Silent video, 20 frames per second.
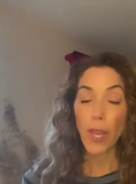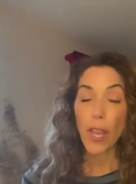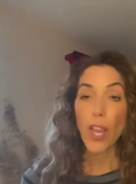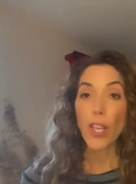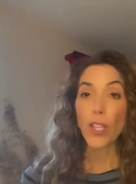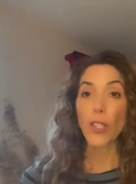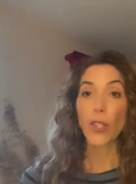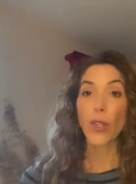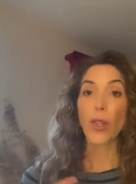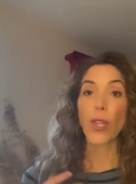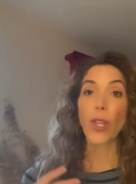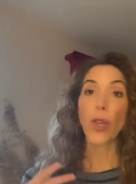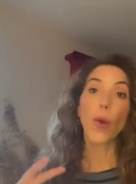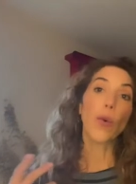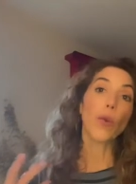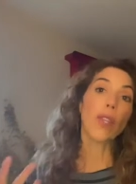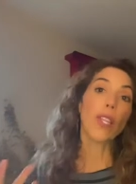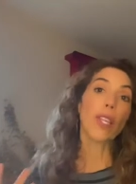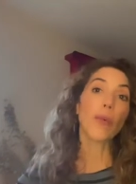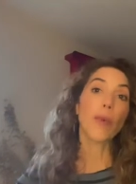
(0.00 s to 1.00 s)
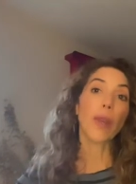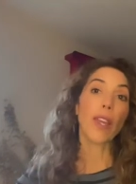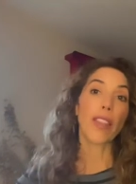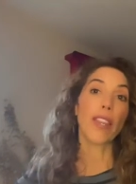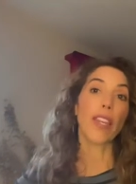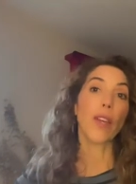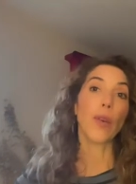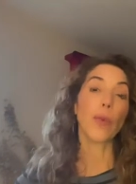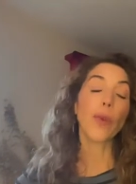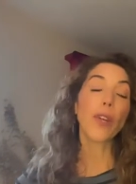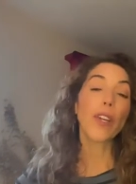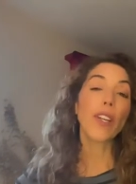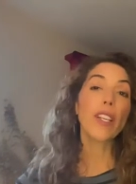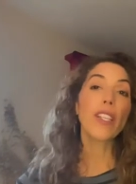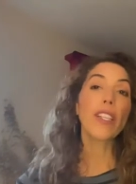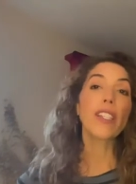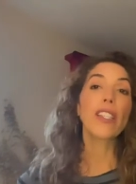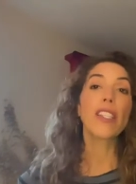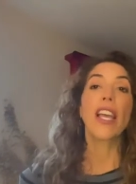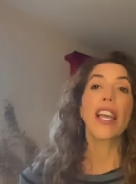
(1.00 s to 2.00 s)
So the only way that it
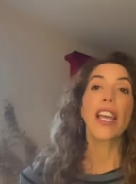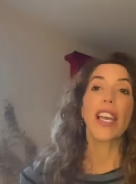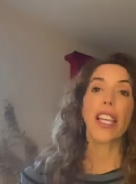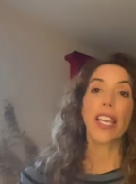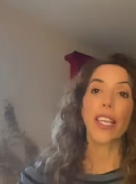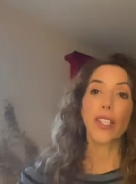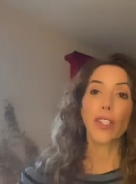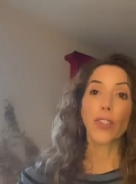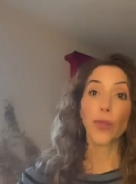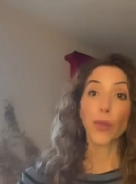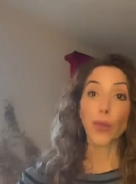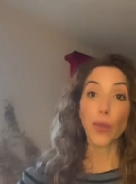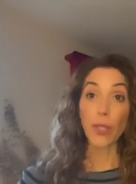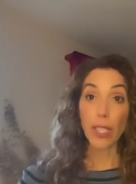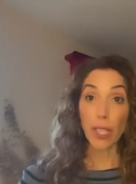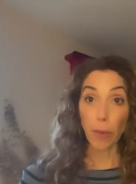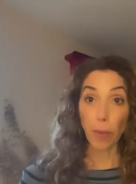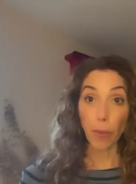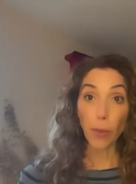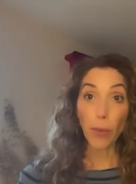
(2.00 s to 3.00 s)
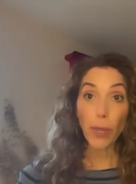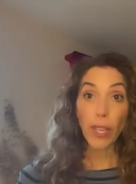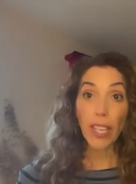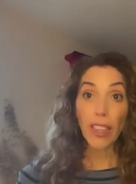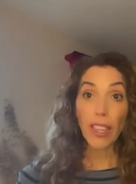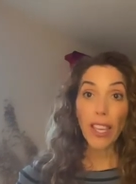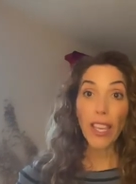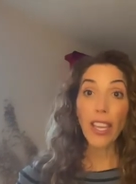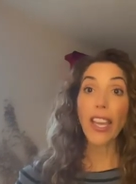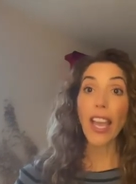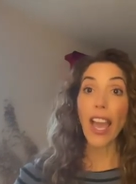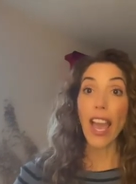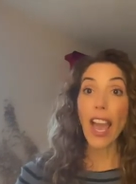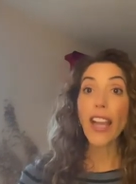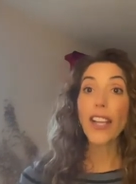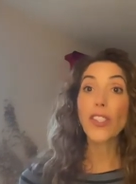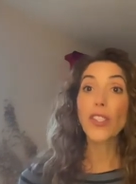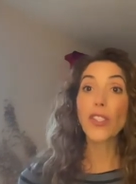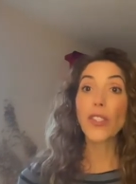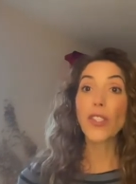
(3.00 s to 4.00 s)
works is through deep breathing,
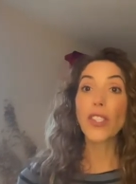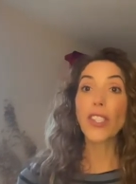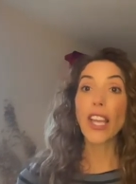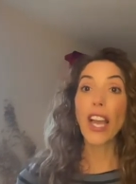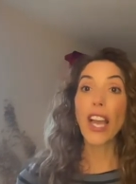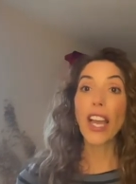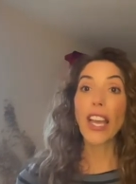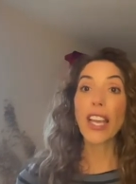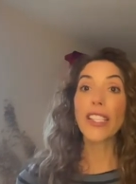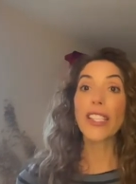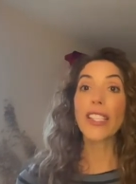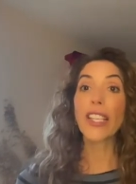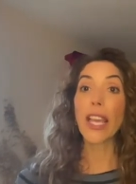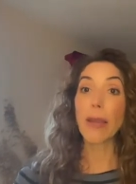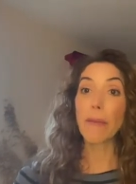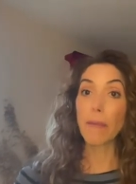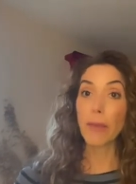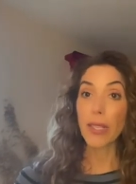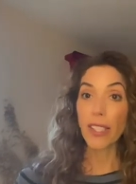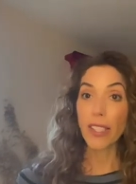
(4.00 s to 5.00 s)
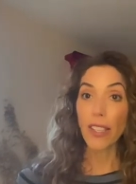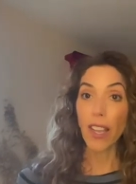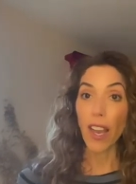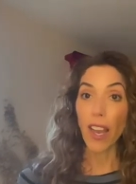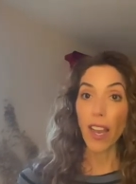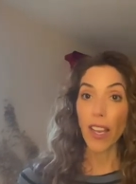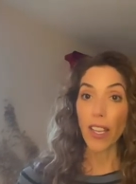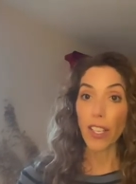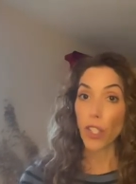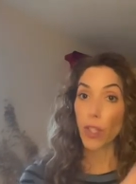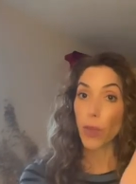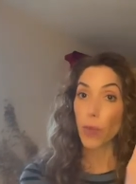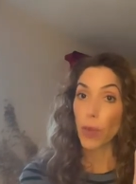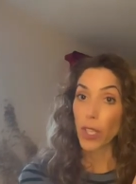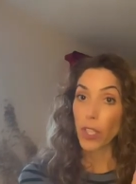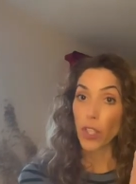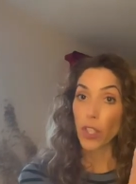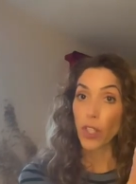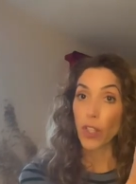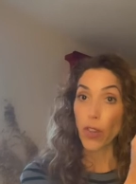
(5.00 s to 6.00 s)
exercise, and massage,
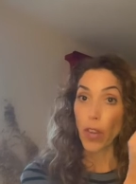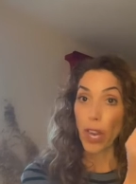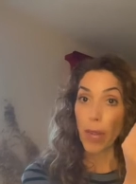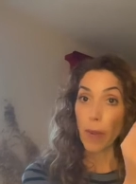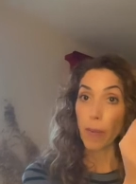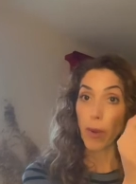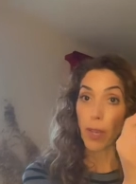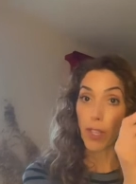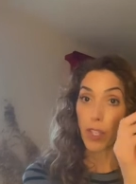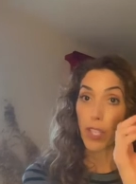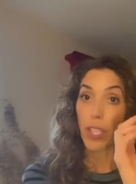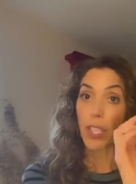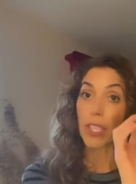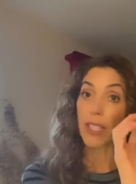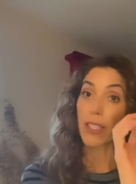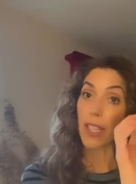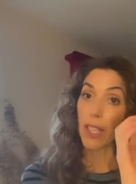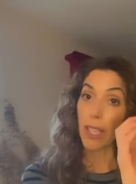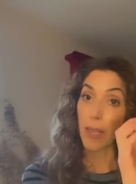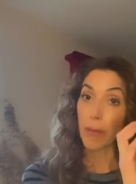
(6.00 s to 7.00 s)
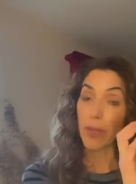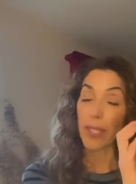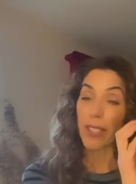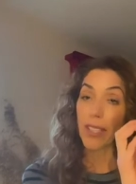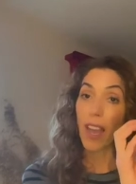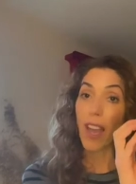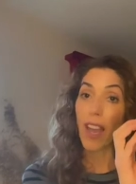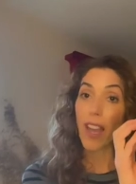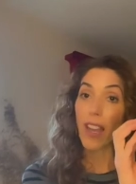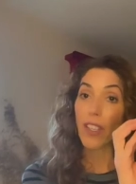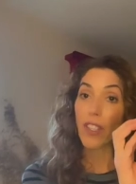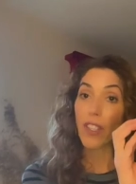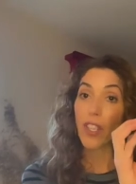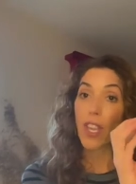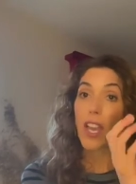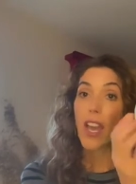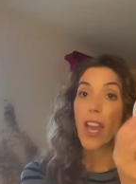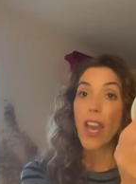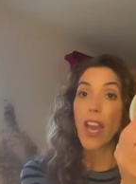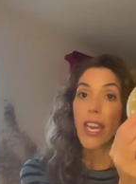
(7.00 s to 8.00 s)
which dry brushing is like a massage.
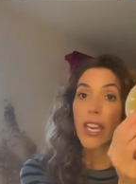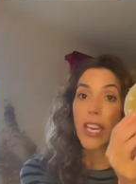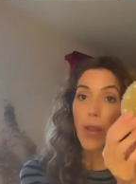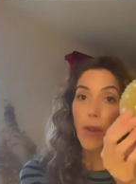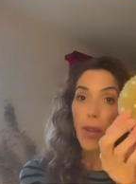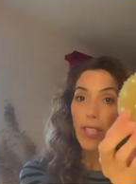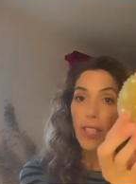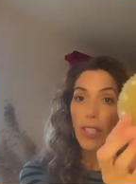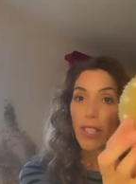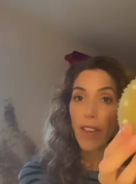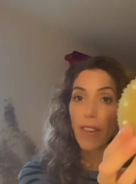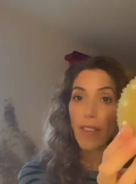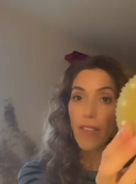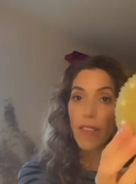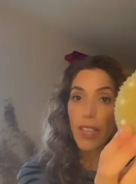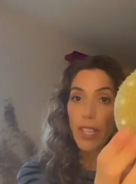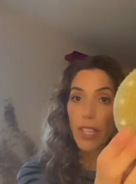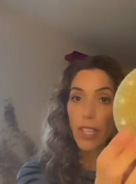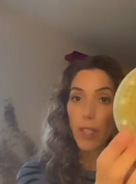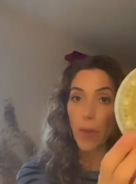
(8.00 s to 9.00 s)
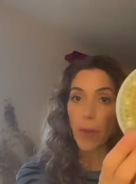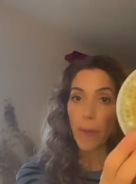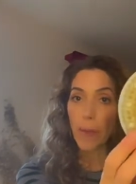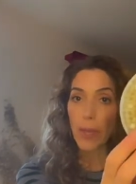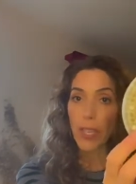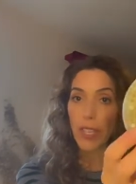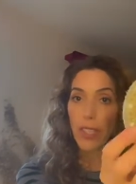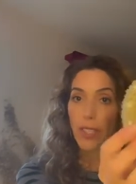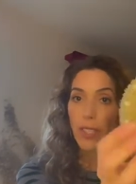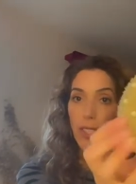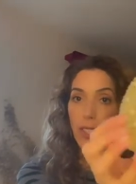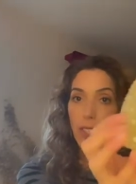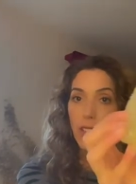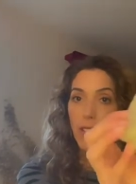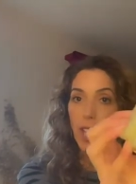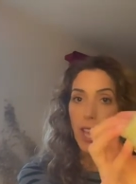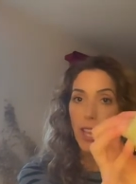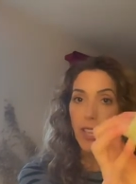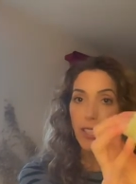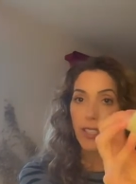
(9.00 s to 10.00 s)
Now I love this one because it
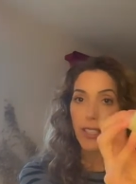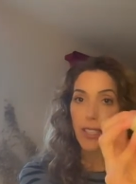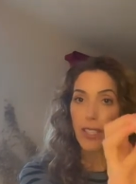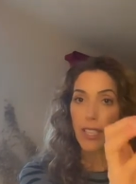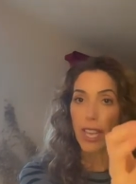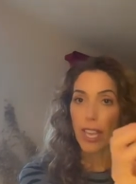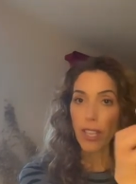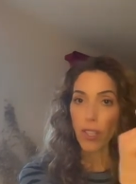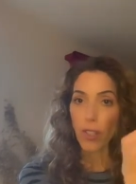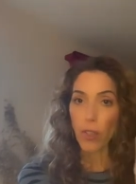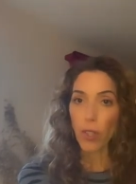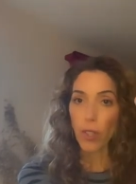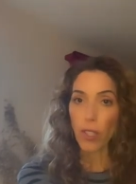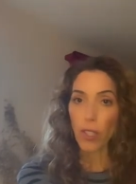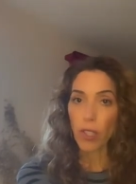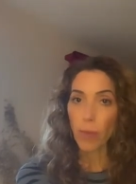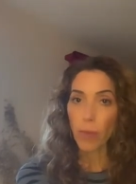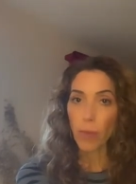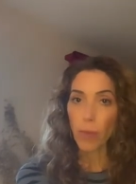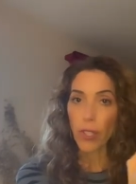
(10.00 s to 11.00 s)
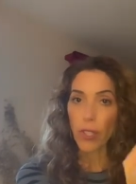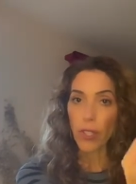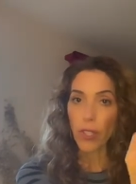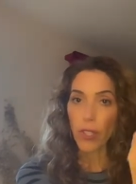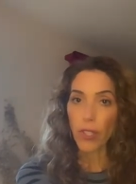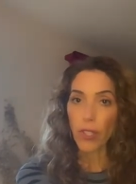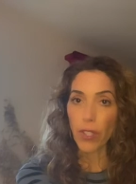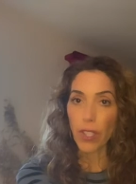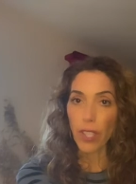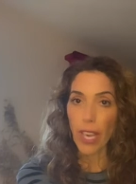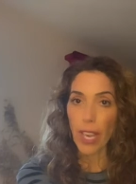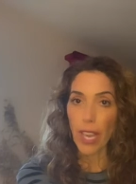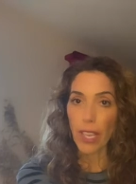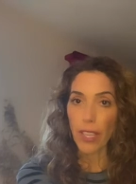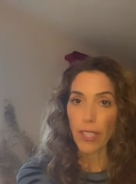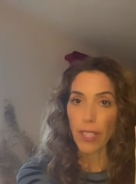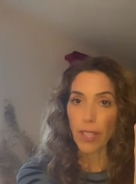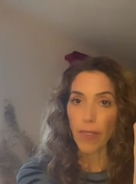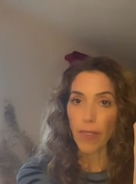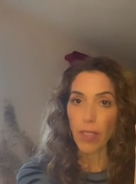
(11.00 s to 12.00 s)
has natural bristles and it has
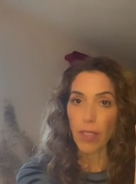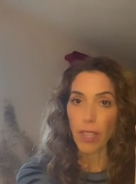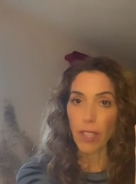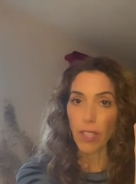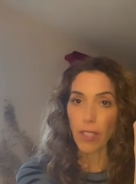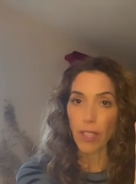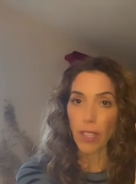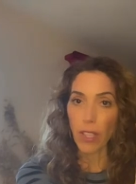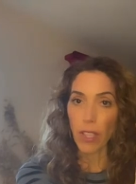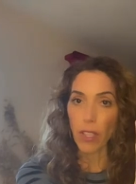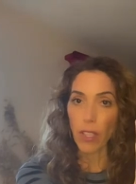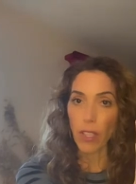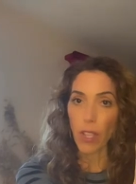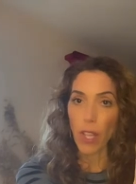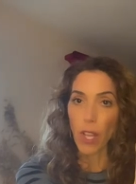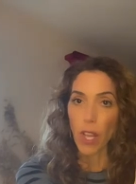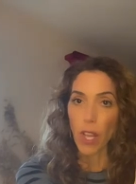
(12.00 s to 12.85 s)
even these little